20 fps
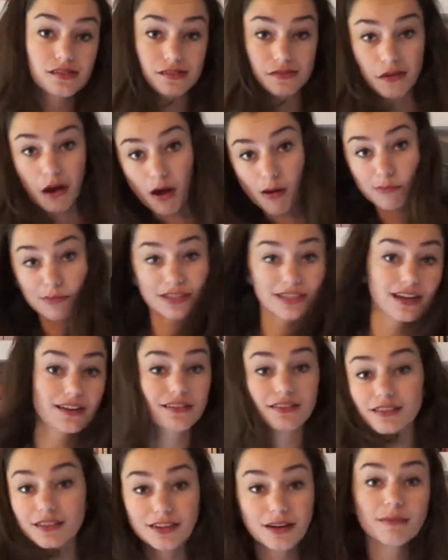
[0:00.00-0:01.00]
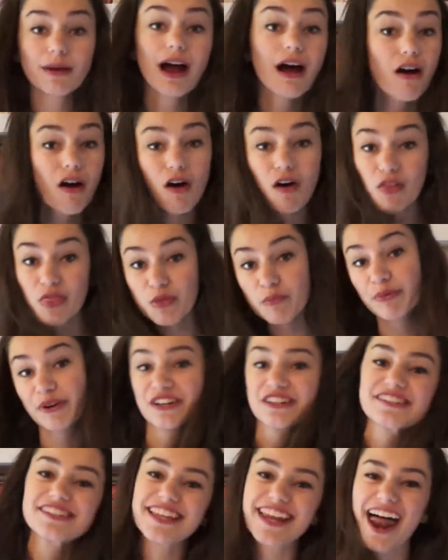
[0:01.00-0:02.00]
I'll be telling you about all the
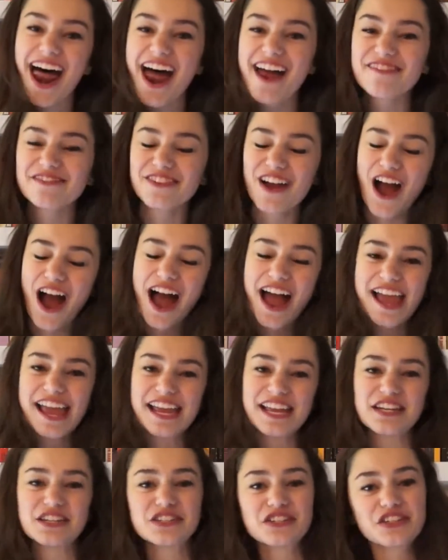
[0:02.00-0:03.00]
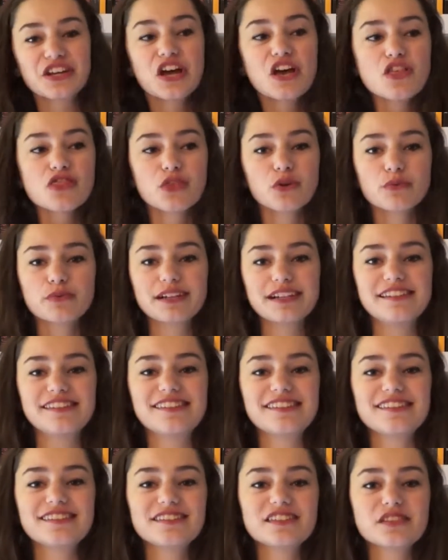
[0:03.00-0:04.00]
books that I've got in the
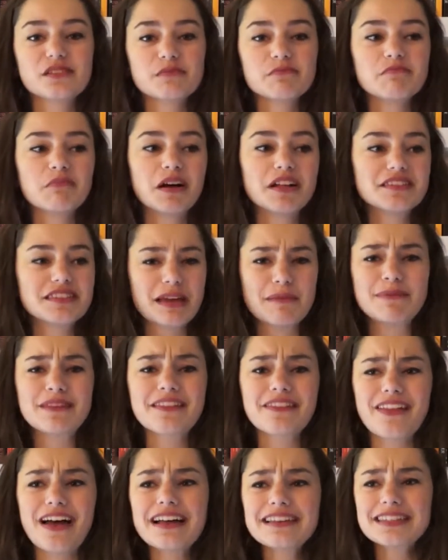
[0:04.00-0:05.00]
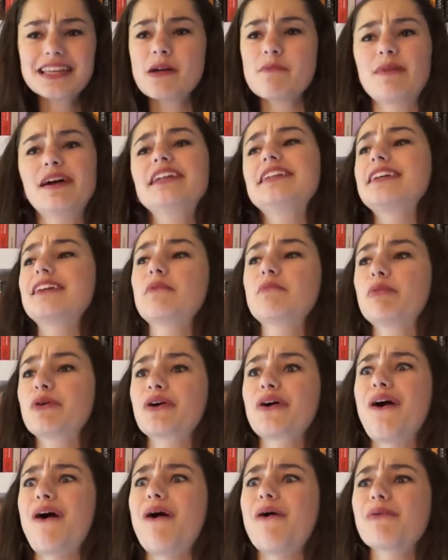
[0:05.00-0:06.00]
recent months. I mean, the last time I did a
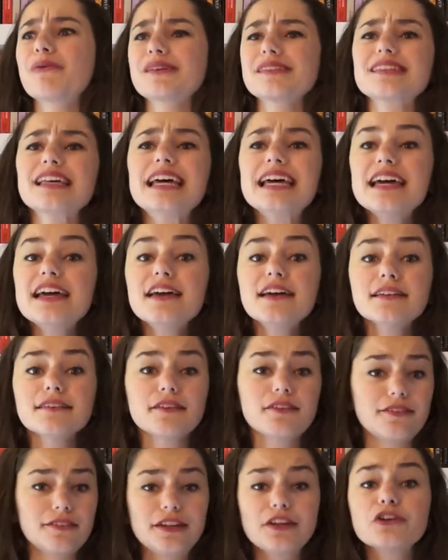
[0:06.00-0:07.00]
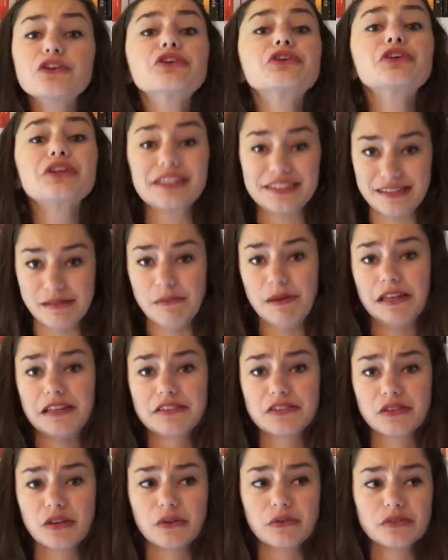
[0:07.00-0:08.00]
book haul was near Christmas,
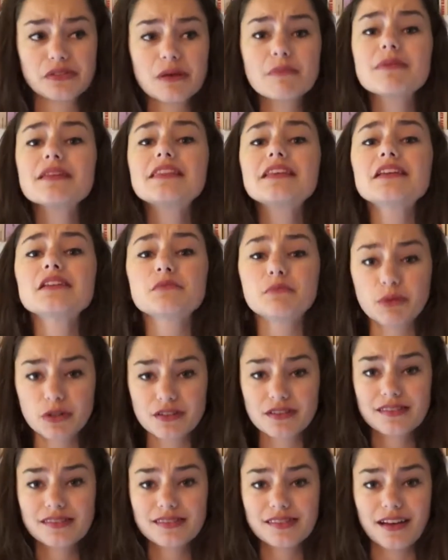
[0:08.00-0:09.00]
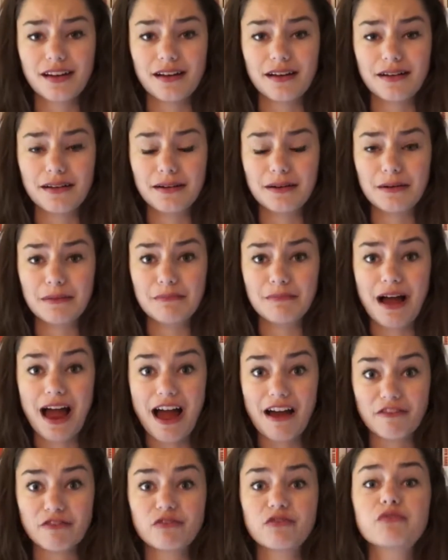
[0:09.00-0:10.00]
so some of these books
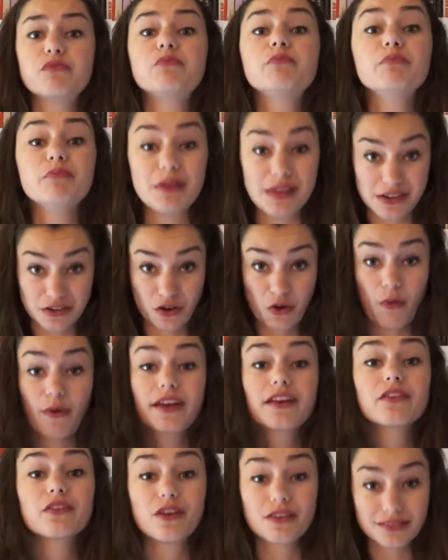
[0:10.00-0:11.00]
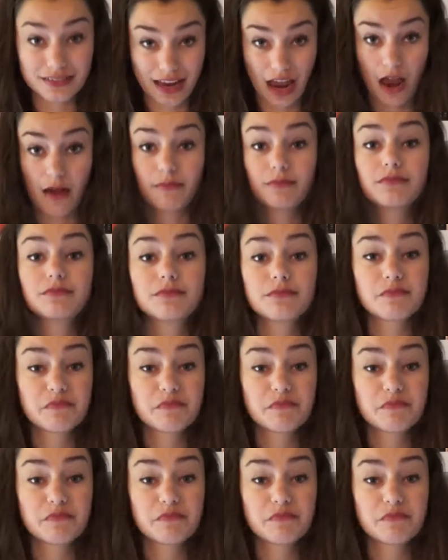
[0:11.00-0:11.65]
have been quite a long time